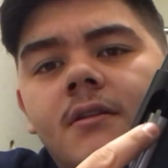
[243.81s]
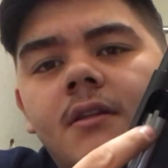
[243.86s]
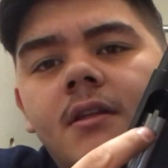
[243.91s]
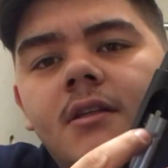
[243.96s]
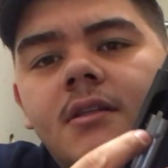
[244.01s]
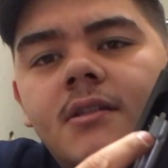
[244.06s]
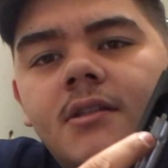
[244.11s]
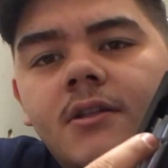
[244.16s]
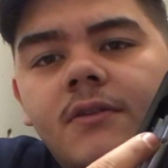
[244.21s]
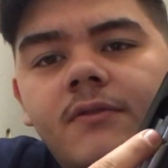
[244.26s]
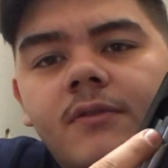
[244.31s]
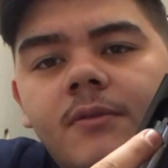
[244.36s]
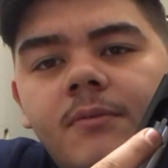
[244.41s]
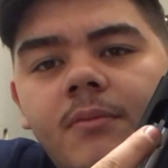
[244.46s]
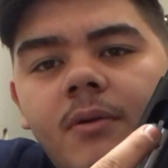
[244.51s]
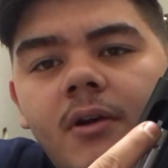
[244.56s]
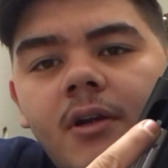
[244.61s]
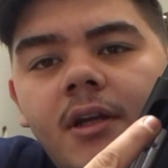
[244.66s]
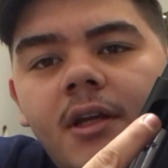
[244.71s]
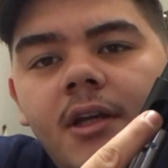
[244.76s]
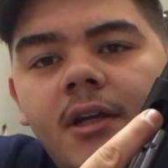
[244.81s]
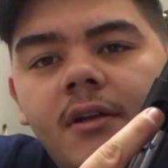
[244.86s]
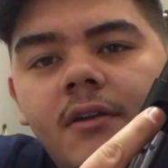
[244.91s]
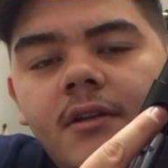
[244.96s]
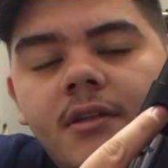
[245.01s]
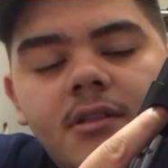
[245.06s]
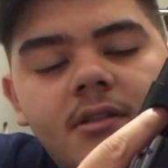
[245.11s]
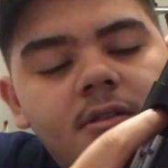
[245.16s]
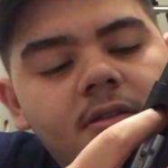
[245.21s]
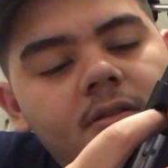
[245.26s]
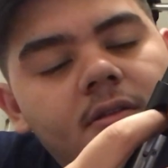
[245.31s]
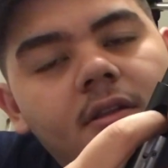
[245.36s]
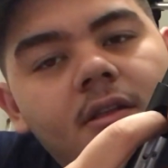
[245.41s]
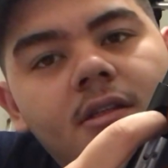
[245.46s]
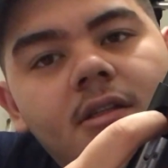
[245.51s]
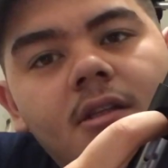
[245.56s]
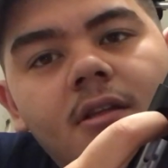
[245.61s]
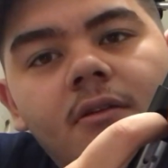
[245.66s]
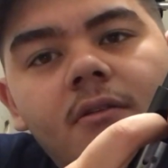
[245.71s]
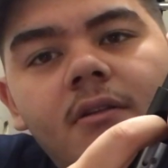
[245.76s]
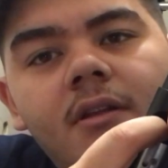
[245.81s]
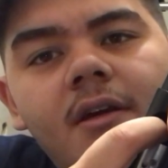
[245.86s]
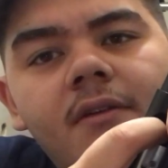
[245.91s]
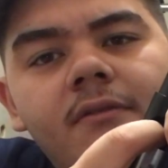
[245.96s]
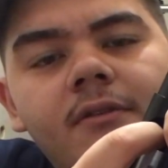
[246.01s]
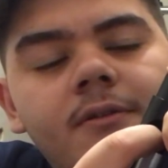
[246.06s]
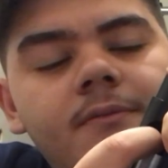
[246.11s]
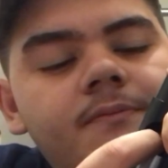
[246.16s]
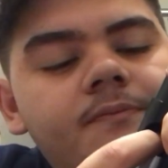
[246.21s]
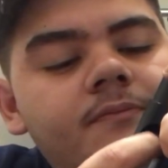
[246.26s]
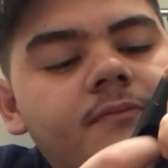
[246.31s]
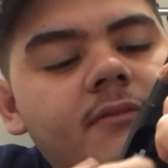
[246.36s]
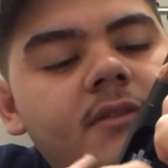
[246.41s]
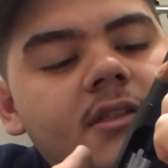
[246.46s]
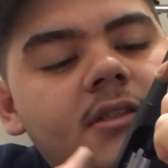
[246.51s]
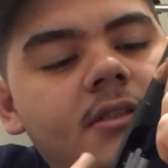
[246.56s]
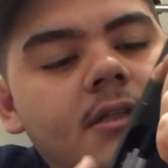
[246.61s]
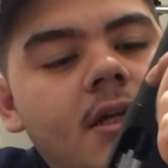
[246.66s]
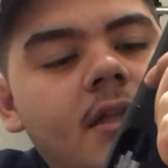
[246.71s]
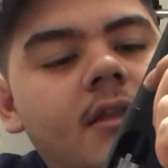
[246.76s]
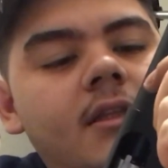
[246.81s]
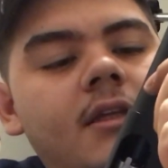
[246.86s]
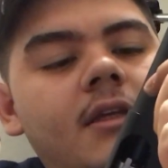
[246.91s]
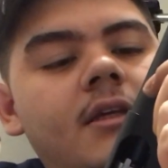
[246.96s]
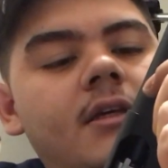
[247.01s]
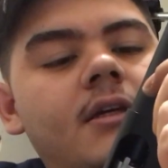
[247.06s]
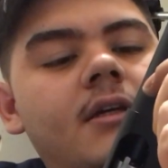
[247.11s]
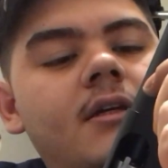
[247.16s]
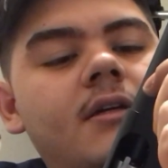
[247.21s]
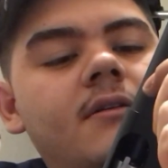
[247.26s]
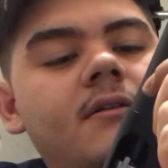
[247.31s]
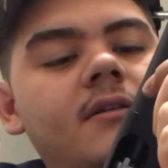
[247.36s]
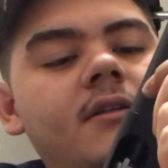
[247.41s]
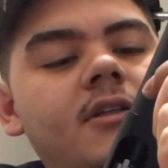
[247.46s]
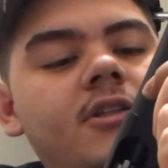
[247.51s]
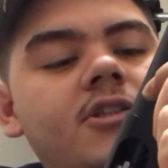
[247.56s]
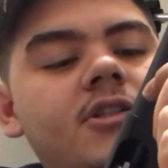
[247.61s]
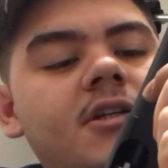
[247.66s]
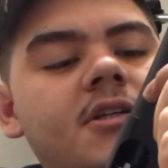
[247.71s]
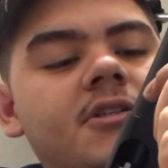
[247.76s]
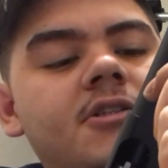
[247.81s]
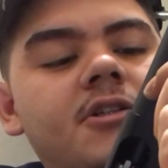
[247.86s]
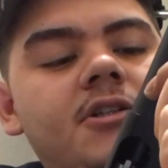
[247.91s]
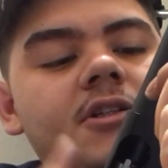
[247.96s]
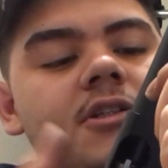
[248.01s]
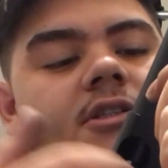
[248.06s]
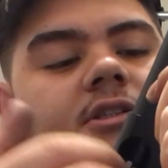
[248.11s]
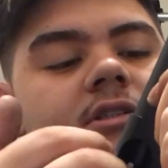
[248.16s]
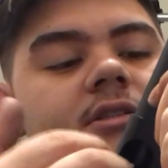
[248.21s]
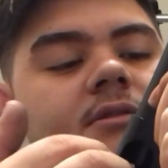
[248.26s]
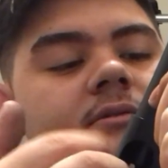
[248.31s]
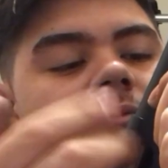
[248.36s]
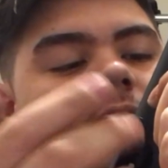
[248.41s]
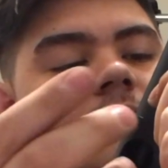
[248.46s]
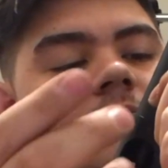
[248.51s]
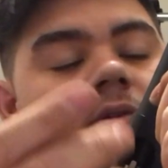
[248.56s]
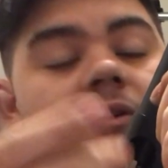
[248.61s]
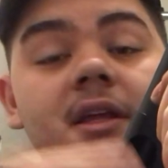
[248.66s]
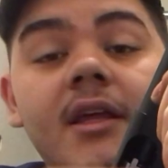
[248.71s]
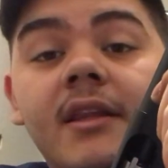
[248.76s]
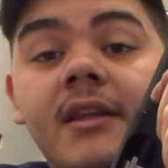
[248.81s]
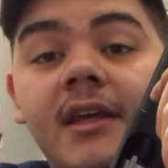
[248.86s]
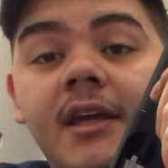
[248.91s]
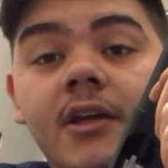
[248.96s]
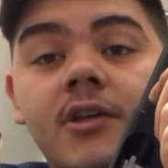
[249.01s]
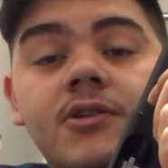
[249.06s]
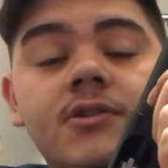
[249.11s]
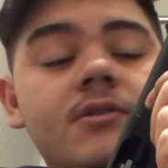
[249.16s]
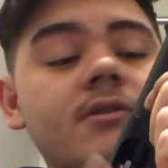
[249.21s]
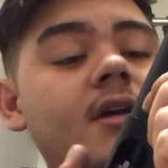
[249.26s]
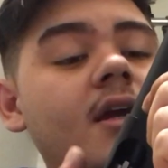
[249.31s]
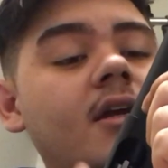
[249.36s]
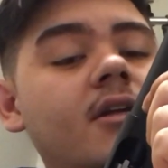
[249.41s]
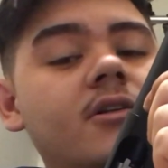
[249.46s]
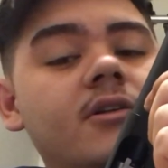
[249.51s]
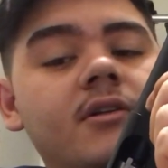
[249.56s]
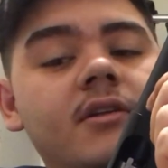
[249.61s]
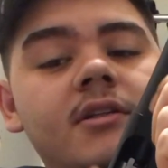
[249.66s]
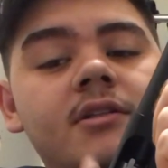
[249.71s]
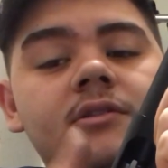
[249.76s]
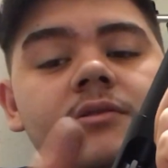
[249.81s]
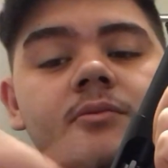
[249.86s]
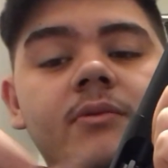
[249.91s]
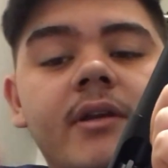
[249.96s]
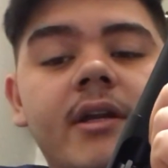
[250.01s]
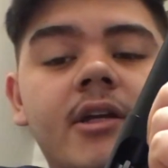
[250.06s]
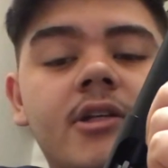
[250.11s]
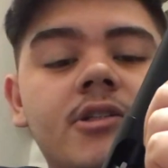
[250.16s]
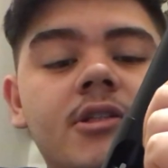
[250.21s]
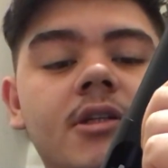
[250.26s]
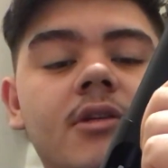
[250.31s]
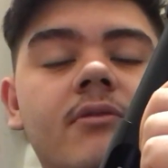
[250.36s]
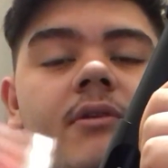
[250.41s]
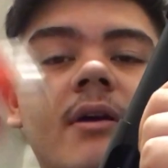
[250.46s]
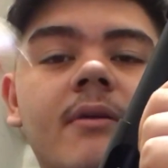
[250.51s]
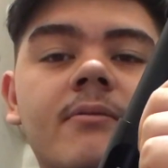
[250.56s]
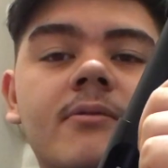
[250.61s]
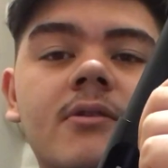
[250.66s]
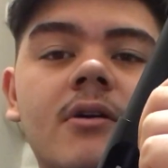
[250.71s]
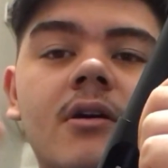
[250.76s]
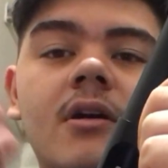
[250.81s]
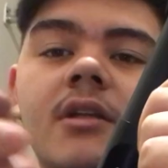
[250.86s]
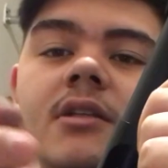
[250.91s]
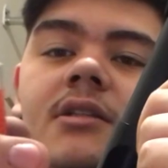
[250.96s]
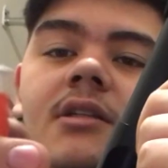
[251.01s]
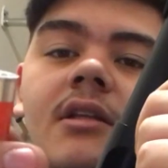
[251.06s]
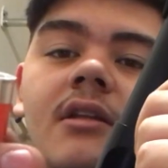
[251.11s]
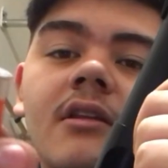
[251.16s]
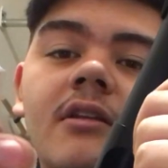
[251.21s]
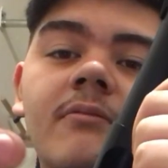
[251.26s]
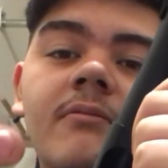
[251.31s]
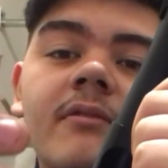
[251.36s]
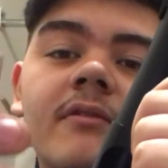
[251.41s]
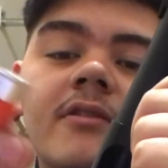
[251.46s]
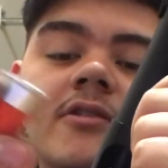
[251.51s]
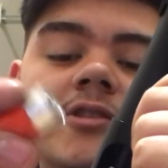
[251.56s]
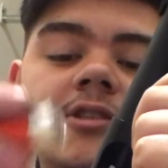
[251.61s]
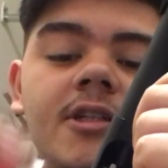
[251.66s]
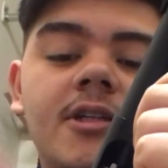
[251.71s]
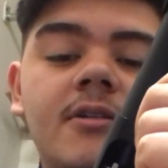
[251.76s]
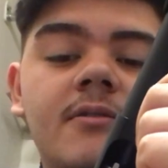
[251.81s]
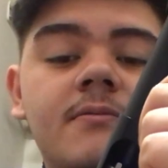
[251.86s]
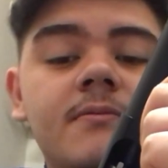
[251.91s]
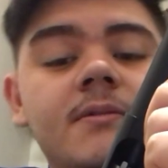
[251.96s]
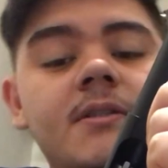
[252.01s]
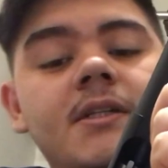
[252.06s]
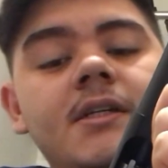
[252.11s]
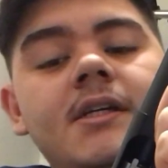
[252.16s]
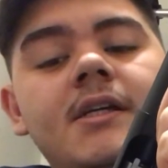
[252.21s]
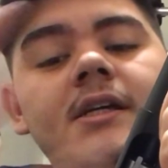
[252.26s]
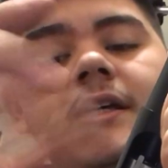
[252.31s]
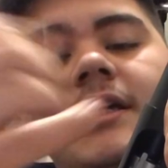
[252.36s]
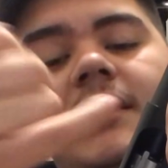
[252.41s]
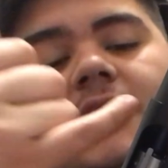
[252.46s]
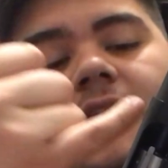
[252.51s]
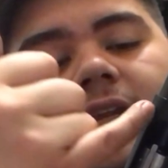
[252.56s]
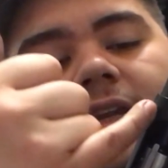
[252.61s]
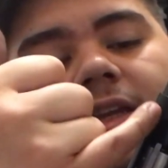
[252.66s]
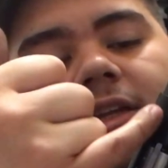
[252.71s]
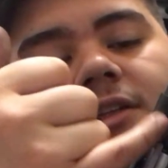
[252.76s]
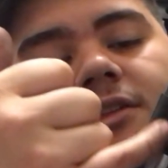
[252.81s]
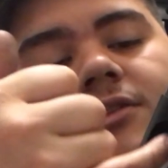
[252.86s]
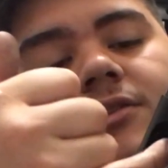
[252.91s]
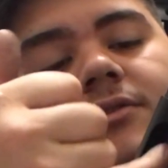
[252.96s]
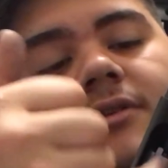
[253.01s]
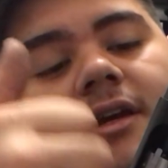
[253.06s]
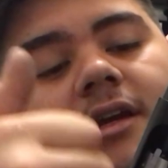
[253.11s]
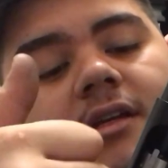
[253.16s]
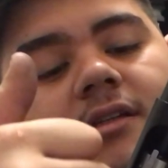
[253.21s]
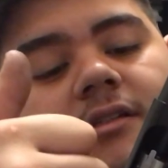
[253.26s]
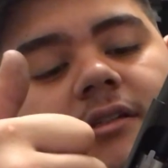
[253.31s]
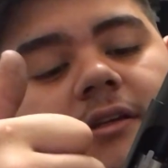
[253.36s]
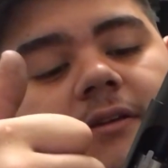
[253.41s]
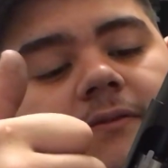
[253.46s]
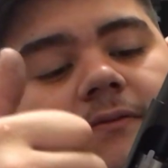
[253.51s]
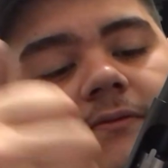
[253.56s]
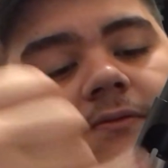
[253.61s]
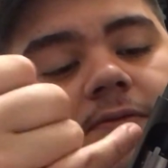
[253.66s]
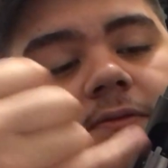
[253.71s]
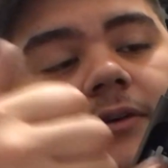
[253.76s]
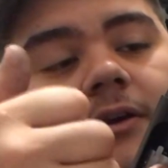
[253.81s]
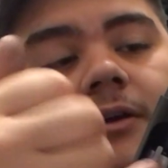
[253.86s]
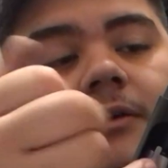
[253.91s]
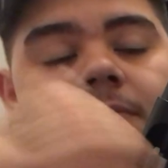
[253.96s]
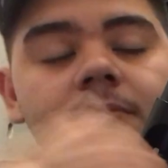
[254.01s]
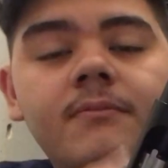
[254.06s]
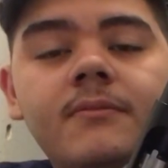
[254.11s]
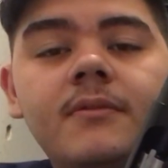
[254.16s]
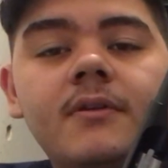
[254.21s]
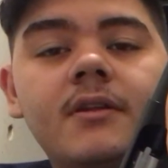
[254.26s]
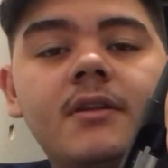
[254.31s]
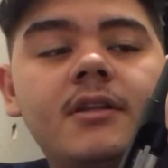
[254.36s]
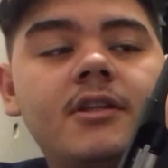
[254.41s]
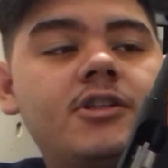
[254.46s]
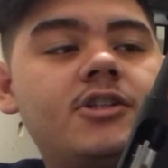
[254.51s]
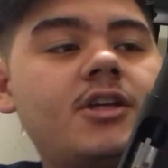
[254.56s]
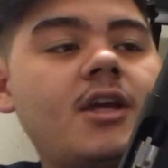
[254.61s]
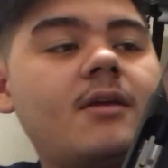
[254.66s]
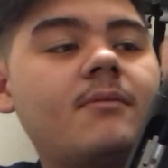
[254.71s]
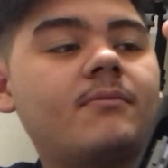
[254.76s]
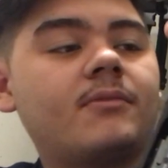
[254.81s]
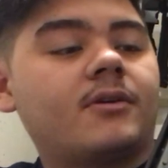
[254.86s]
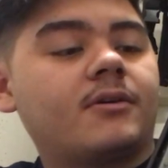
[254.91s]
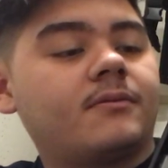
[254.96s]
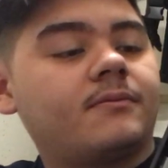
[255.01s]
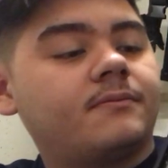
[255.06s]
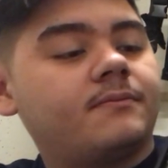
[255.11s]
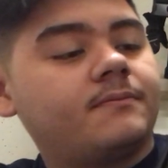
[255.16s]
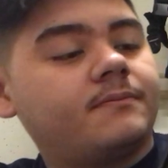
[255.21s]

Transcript: This silver part here, this little lever, it's not the ejector, it's the extractor. This is what actually grabs on to the lip of the shell and extracts it from the chamber.